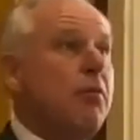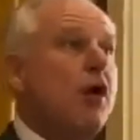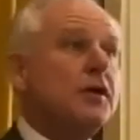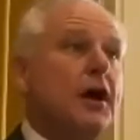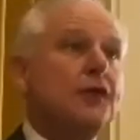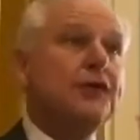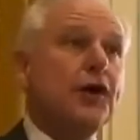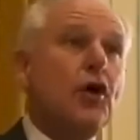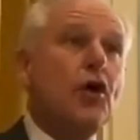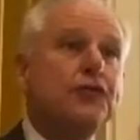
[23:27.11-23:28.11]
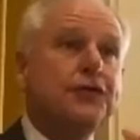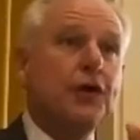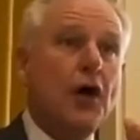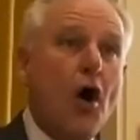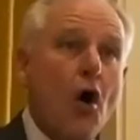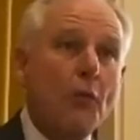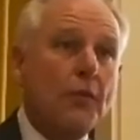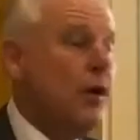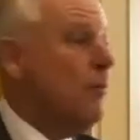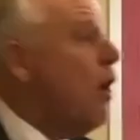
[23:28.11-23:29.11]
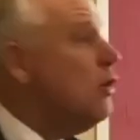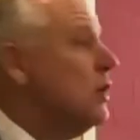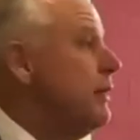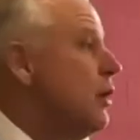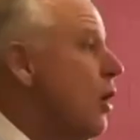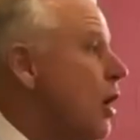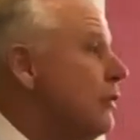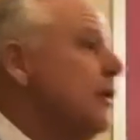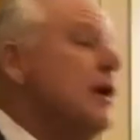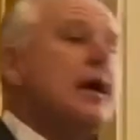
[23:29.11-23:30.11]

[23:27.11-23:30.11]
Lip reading: partly because they're close to home, but partly because